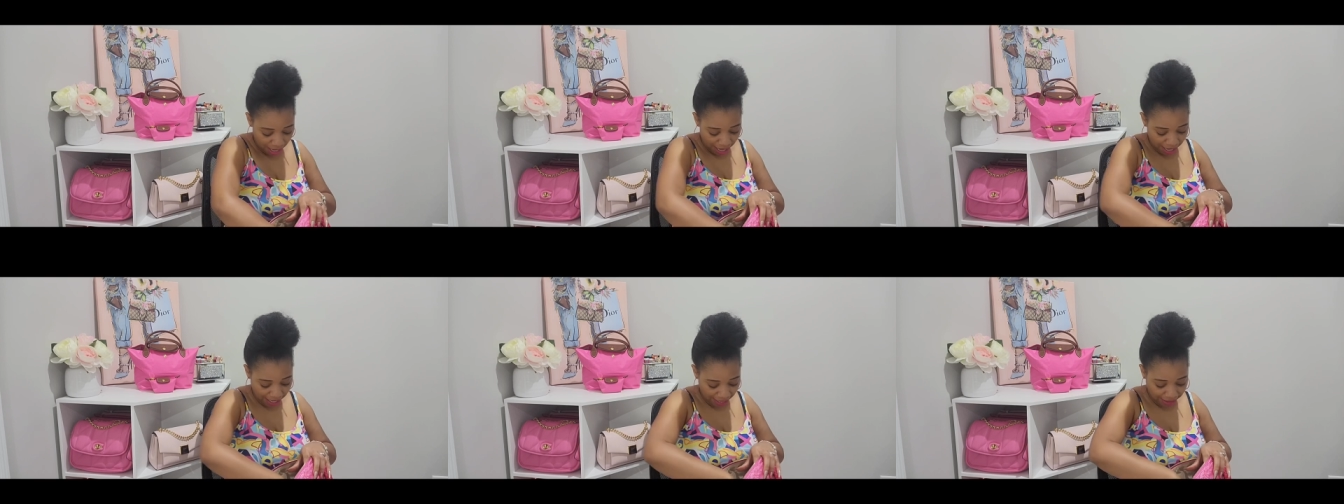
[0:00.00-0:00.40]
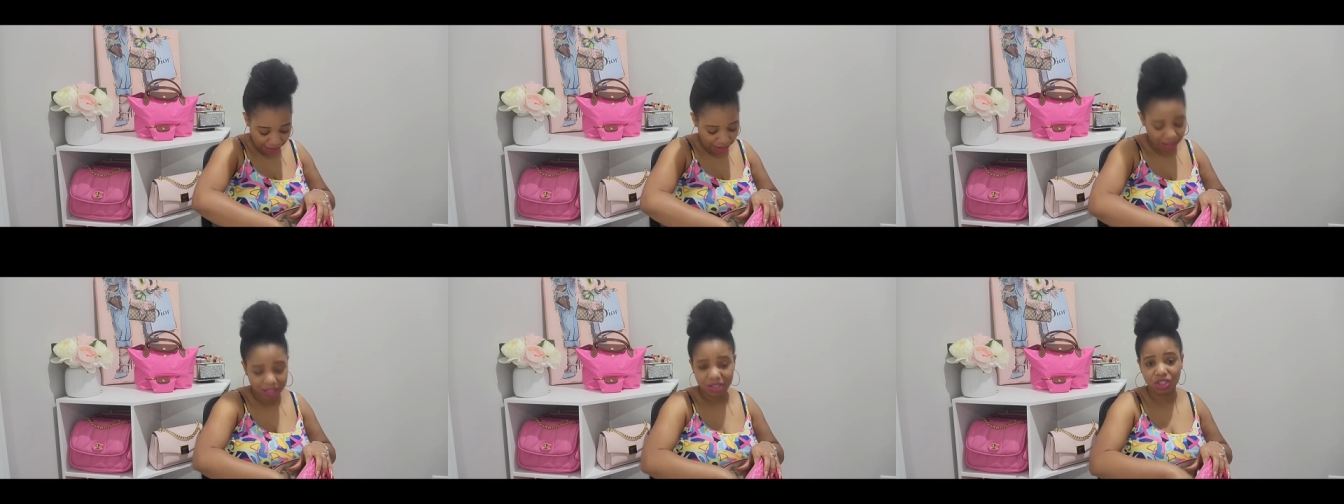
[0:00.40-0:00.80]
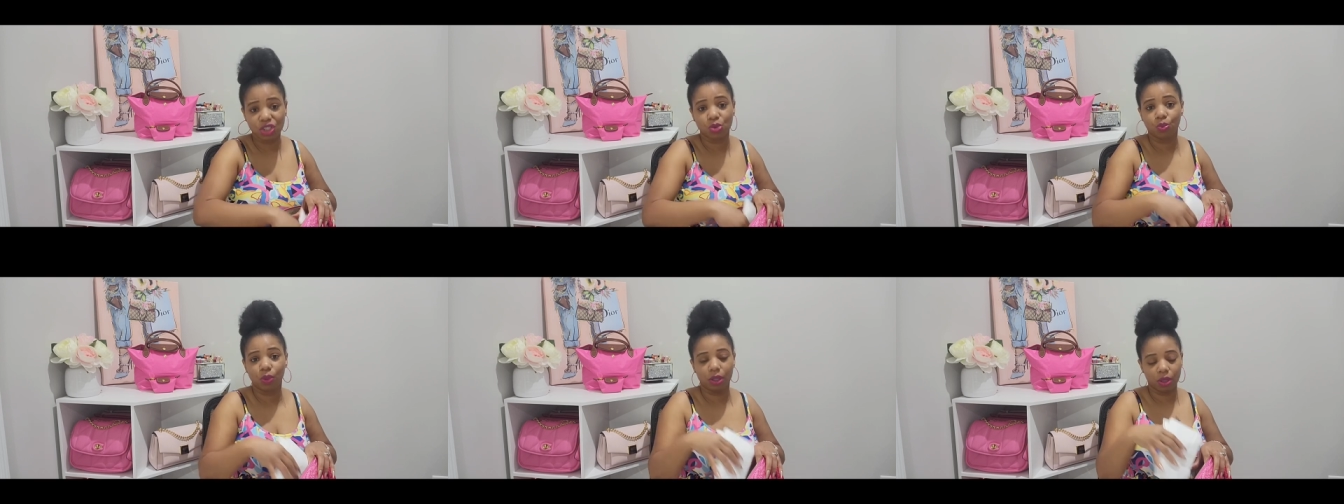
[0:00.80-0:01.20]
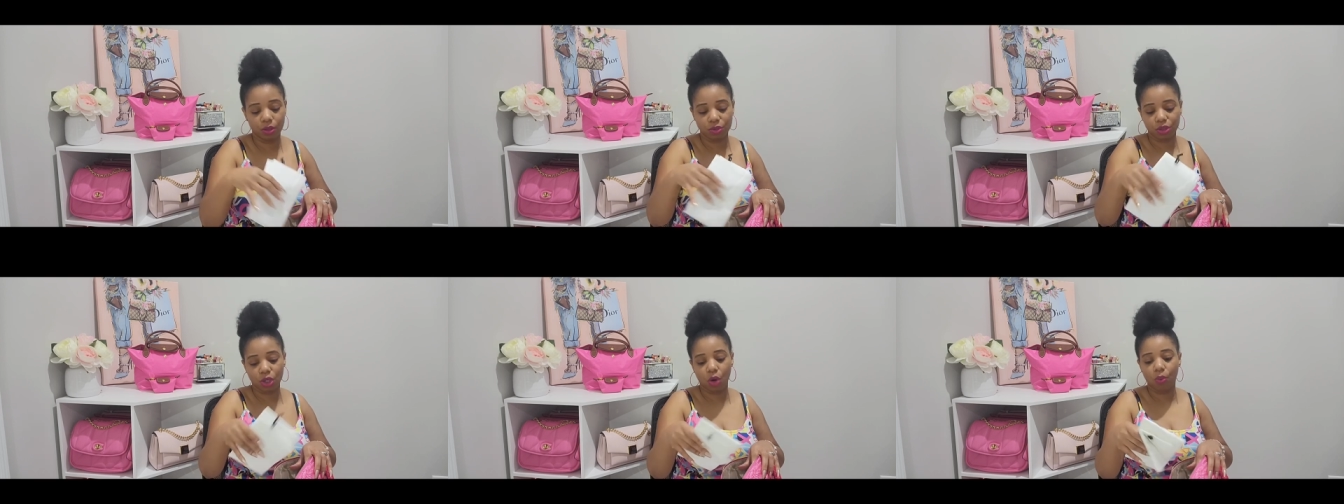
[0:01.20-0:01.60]
And I think it's just
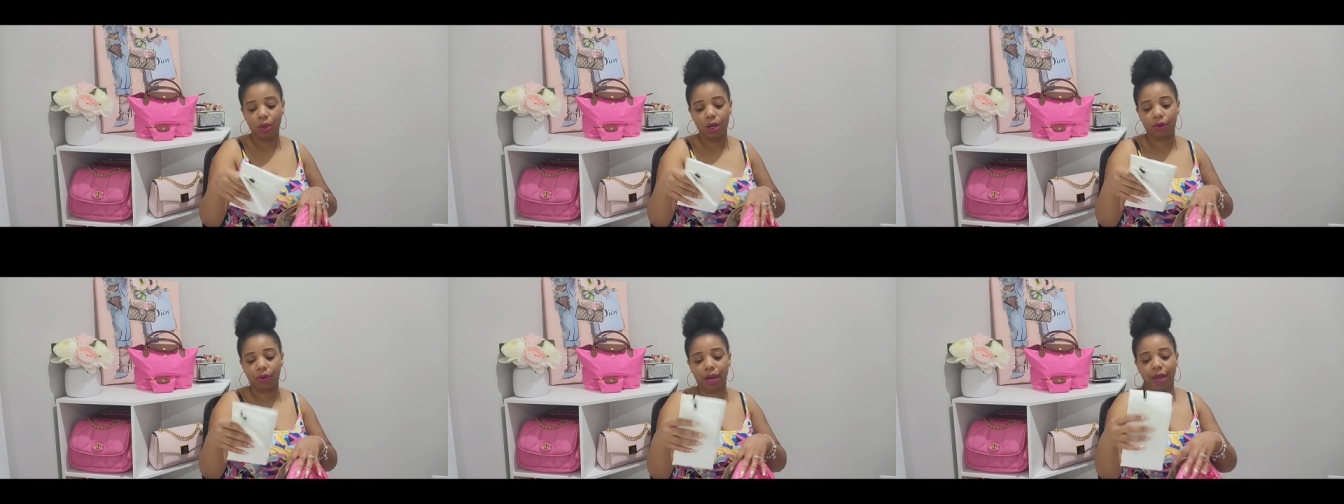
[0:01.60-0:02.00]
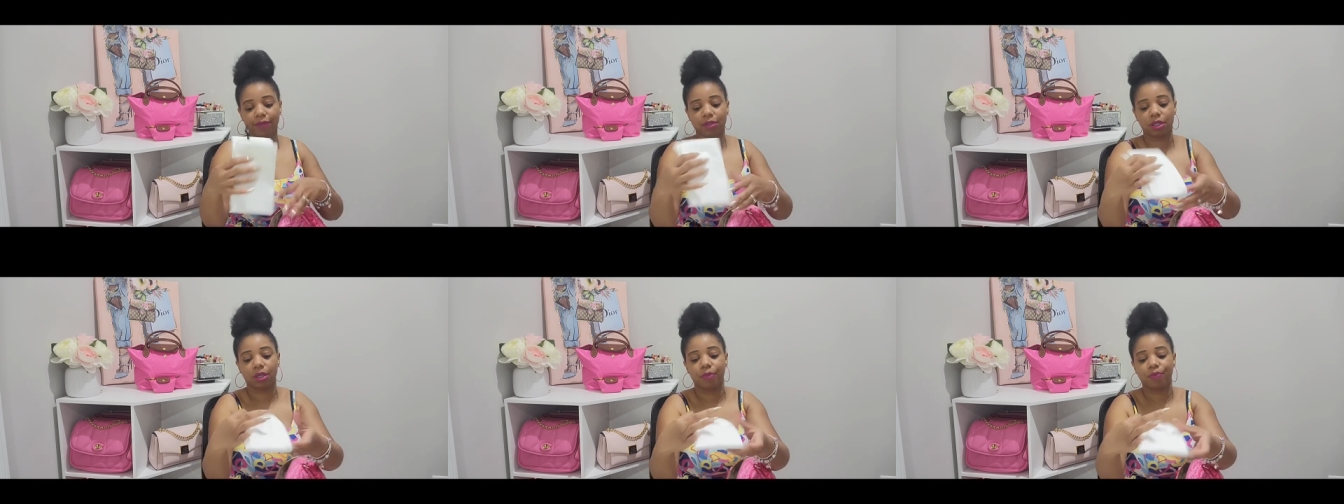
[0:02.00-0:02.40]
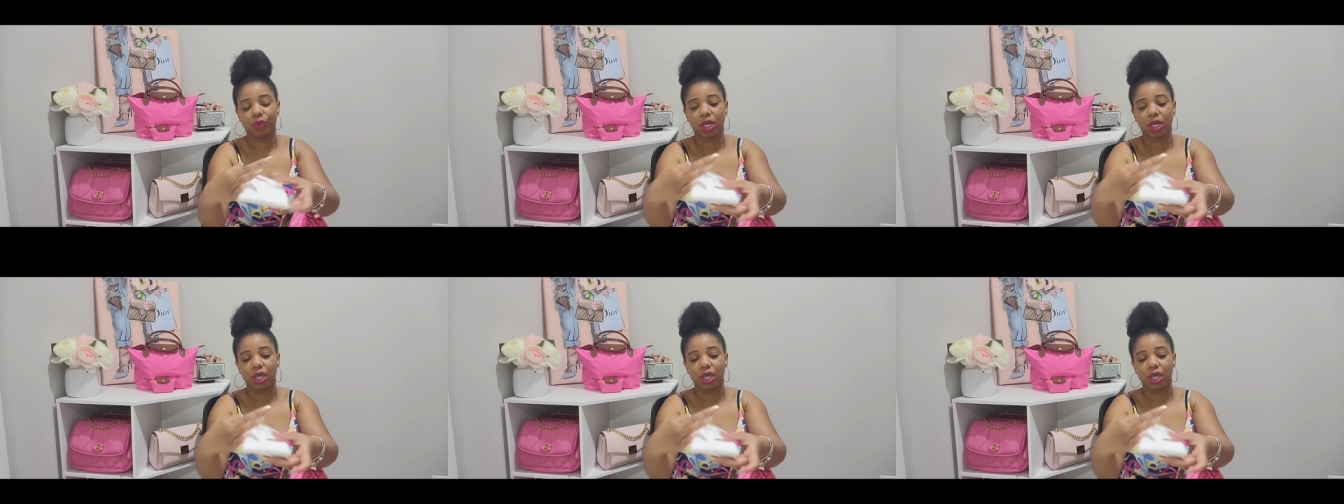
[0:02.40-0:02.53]
well, so well crafted.